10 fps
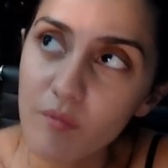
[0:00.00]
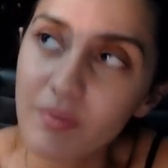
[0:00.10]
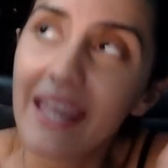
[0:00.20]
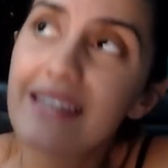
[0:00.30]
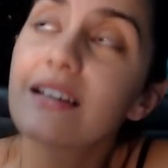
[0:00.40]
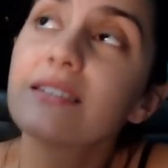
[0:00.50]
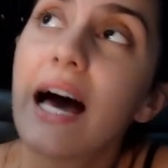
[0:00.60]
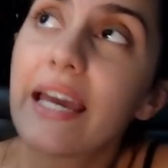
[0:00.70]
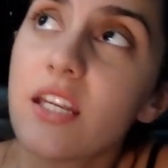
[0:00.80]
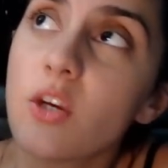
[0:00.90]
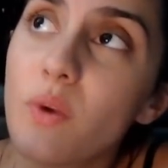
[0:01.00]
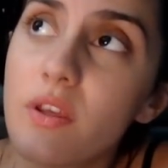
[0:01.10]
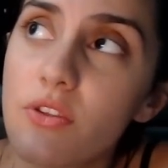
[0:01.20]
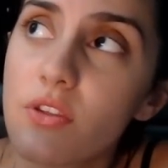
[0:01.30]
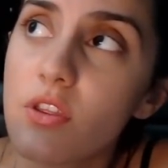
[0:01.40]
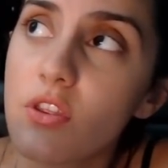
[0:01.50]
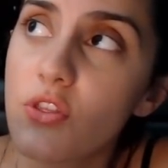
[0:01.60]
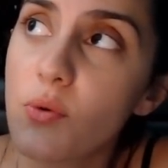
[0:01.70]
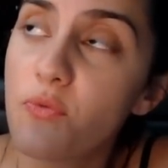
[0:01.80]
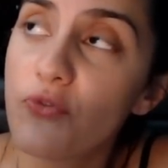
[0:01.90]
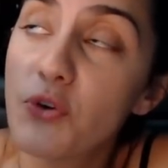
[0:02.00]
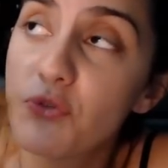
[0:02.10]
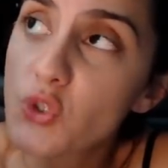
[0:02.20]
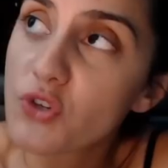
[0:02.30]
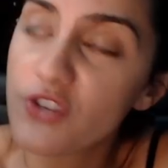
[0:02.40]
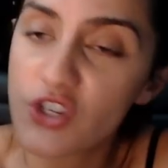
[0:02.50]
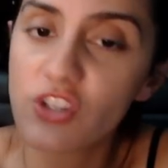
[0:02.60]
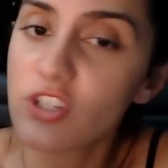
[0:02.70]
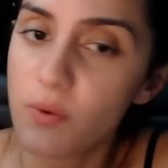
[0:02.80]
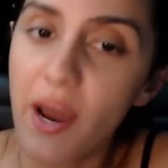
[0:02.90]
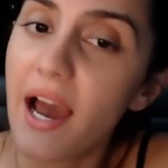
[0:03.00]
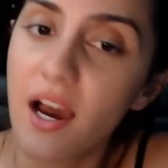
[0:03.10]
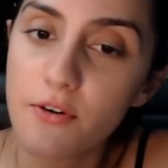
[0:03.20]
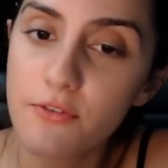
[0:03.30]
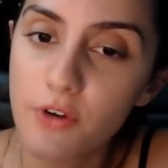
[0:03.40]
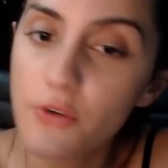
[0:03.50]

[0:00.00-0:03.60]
it's aligning with the future vision that you have